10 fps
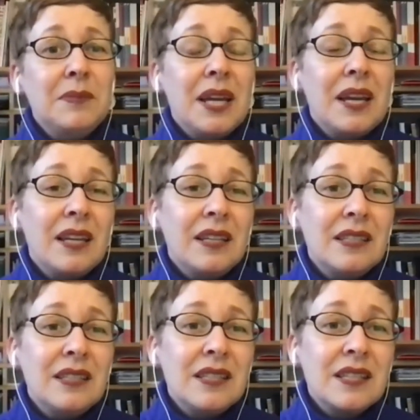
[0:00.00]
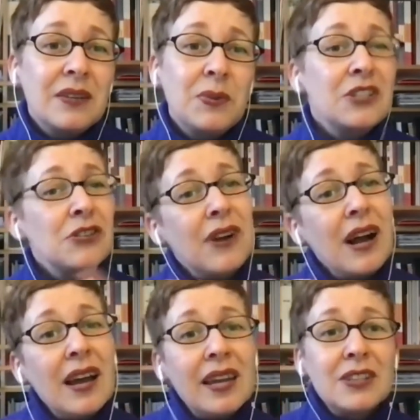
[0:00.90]
and we're
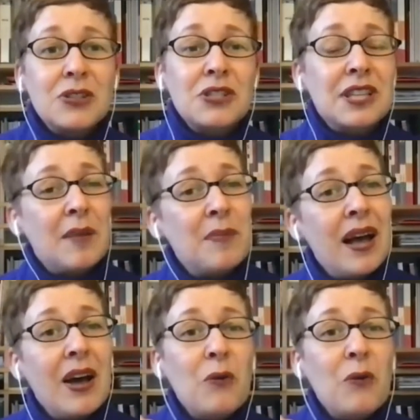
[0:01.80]
trying to somehow